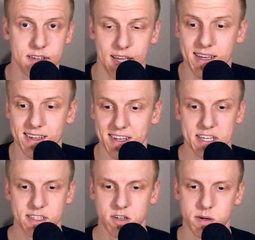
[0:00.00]

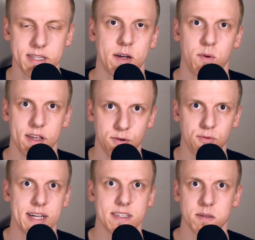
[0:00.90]
It's going to take away their
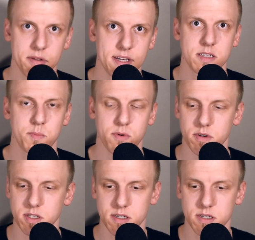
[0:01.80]
rights to play sports.